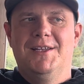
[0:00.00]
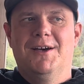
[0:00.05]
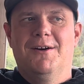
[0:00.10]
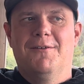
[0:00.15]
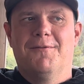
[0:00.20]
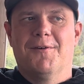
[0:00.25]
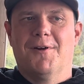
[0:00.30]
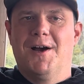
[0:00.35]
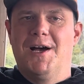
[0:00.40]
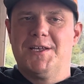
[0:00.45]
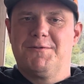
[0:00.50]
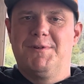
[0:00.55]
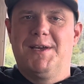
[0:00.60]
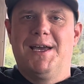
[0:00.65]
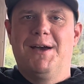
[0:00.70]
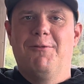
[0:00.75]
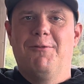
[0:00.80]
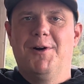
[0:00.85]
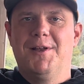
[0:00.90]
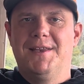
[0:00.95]
for us, we
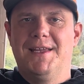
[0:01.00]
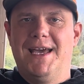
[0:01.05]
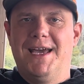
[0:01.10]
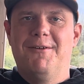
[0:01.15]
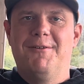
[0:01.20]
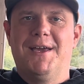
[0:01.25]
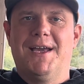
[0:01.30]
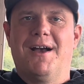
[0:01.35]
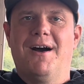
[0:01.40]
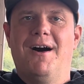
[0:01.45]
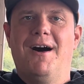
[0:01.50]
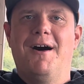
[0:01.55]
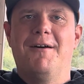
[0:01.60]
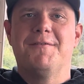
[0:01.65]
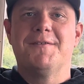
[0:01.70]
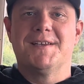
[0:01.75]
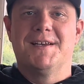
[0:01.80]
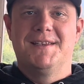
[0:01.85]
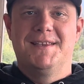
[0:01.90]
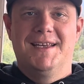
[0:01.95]
get 1 day a week
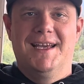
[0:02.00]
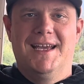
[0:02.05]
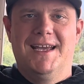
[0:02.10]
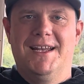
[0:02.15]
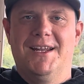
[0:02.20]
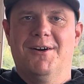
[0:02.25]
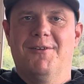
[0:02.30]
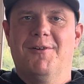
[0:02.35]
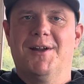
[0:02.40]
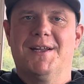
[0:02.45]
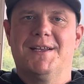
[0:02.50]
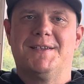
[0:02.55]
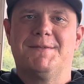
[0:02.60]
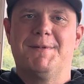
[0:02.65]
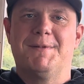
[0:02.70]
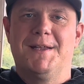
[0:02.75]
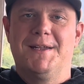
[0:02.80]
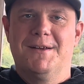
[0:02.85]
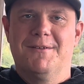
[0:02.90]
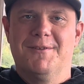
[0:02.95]
off. Sunday, you don't want to
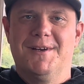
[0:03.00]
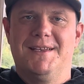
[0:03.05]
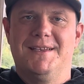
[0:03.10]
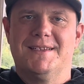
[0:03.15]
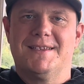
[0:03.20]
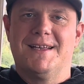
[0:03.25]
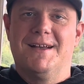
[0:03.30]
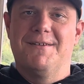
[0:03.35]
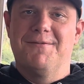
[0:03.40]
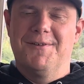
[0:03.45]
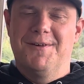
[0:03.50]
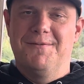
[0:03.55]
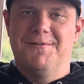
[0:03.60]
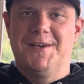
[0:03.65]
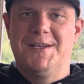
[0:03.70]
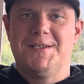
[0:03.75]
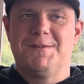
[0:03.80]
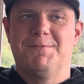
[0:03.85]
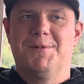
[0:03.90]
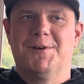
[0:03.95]
spend it reading stuff on
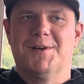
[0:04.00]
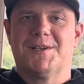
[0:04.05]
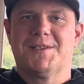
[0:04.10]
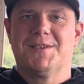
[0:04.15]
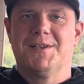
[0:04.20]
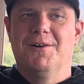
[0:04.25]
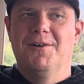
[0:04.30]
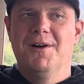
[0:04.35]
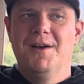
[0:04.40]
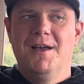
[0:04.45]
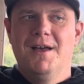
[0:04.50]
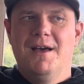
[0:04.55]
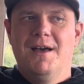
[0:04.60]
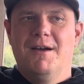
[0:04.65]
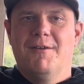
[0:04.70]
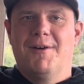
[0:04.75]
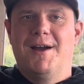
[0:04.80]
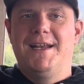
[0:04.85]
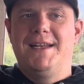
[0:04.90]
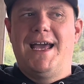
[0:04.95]
Facebook. So
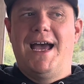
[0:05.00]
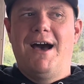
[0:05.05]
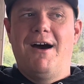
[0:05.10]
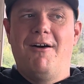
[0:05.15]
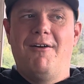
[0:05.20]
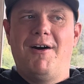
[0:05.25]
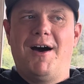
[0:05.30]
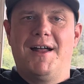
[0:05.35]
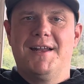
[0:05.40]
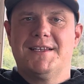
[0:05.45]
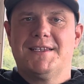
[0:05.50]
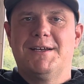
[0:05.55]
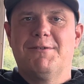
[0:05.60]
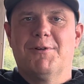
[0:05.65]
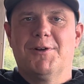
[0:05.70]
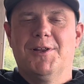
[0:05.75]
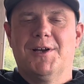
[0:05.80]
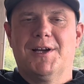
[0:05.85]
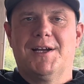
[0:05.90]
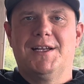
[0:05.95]
right now, honestly,
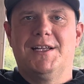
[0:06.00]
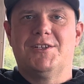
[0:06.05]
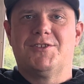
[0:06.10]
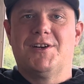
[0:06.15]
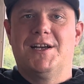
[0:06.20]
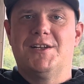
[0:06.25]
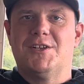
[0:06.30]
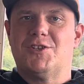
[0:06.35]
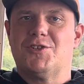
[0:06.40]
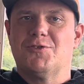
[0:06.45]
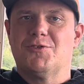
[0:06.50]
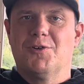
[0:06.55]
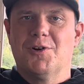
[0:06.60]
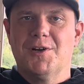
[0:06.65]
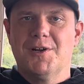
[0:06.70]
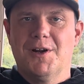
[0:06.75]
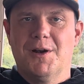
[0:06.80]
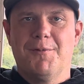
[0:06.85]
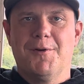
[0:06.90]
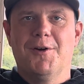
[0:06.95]
we're looking at trying to
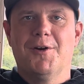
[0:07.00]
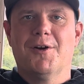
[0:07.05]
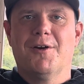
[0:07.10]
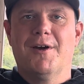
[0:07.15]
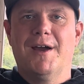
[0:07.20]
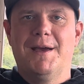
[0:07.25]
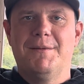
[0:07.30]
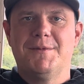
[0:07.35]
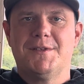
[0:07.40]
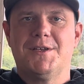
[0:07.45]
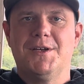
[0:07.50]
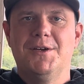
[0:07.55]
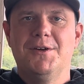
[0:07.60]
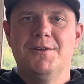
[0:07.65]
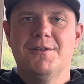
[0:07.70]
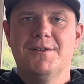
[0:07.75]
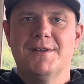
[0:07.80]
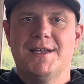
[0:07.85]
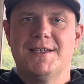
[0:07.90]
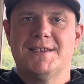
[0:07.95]
shorten our programs
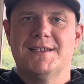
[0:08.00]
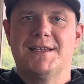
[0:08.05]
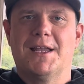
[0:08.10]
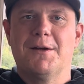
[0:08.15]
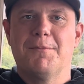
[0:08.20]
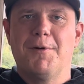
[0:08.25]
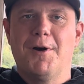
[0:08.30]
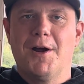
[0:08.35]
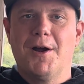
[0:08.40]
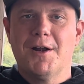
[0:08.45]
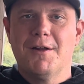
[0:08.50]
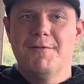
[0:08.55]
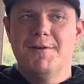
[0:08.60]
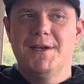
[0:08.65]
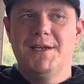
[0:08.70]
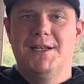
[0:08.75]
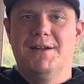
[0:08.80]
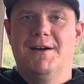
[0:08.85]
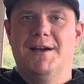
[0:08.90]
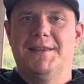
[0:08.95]
too. That's another part of
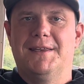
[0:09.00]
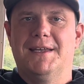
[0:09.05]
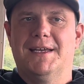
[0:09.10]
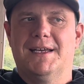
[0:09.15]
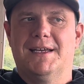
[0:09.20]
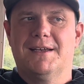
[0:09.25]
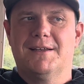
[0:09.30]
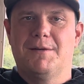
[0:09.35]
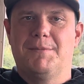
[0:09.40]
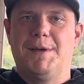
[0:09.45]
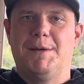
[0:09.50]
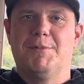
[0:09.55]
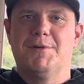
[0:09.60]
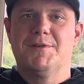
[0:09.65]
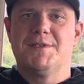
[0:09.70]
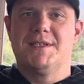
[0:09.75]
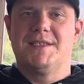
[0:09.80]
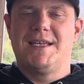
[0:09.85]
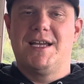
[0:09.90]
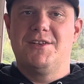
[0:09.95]
it. I think
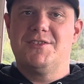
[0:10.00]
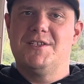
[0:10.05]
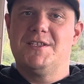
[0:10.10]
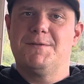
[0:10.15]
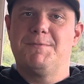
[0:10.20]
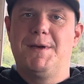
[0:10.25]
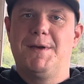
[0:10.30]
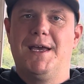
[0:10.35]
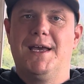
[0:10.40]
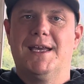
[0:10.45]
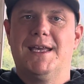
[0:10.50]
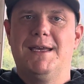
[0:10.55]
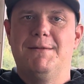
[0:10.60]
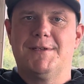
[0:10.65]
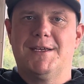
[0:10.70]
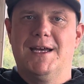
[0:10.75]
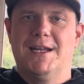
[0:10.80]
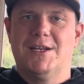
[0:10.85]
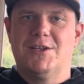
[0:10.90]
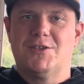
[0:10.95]
people's attention span
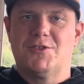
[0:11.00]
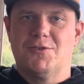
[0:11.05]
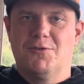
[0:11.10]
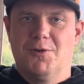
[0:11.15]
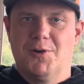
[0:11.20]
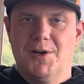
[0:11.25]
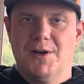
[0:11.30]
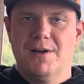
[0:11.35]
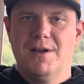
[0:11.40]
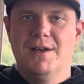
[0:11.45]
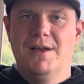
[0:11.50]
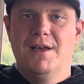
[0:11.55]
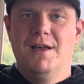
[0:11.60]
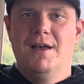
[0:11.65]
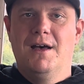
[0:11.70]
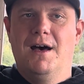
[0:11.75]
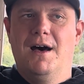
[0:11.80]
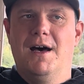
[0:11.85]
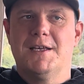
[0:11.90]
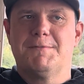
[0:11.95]
keeps getting shorter,
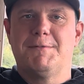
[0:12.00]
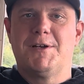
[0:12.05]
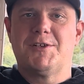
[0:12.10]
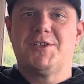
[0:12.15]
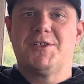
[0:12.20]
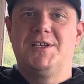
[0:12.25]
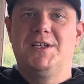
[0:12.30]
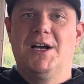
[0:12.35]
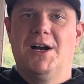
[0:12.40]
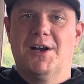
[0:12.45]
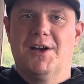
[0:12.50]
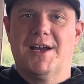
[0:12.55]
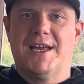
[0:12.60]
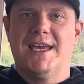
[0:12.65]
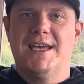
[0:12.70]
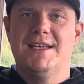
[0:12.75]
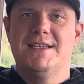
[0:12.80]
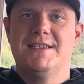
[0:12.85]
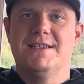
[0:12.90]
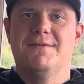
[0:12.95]
especially younger
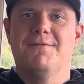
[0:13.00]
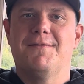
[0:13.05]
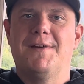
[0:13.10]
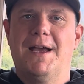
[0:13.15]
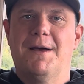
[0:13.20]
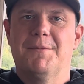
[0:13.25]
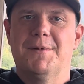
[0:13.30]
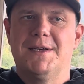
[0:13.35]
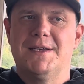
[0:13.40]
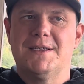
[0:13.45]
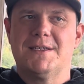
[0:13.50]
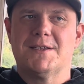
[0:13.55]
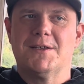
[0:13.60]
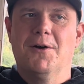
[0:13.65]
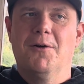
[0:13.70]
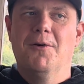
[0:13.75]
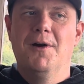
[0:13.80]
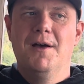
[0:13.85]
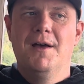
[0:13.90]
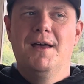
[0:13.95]
kids and families.
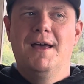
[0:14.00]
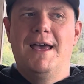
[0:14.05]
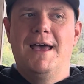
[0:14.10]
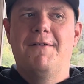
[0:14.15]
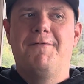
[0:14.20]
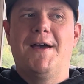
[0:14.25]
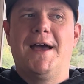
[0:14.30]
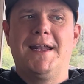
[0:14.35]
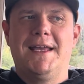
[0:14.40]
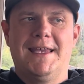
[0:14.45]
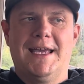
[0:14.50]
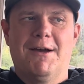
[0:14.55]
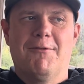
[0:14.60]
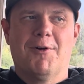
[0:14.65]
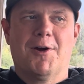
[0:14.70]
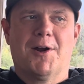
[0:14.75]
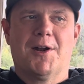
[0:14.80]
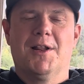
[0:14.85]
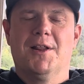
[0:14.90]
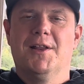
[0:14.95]
So if anything,
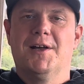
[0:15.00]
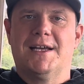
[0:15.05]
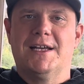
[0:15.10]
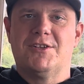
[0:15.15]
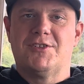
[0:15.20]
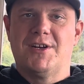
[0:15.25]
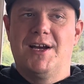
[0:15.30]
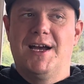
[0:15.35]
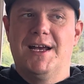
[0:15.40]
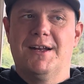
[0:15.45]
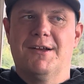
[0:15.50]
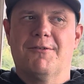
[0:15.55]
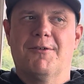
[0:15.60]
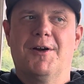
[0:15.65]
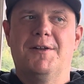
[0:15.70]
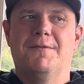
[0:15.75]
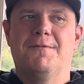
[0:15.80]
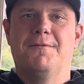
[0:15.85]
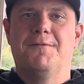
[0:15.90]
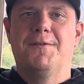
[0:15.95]
we're going to look at trying to
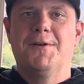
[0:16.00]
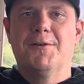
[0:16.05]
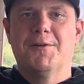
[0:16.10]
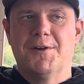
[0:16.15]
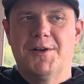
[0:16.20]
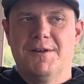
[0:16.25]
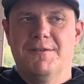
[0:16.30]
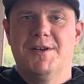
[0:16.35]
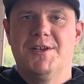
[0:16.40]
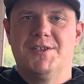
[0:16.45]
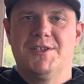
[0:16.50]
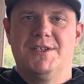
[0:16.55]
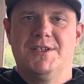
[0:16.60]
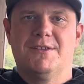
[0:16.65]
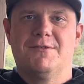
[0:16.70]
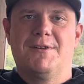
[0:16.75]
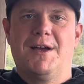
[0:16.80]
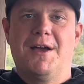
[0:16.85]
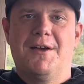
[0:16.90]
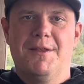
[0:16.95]
run fewer
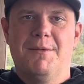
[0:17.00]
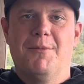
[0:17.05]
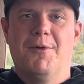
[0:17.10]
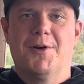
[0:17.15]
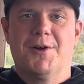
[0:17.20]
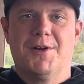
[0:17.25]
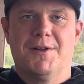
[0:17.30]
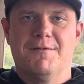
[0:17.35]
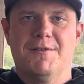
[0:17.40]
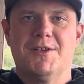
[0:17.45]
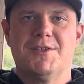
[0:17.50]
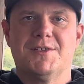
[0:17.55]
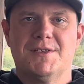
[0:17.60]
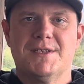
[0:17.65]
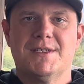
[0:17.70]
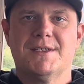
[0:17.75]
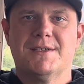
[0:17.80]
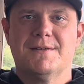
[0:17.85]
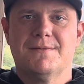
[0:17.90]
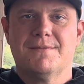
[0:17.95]
divisions rather than more divisions.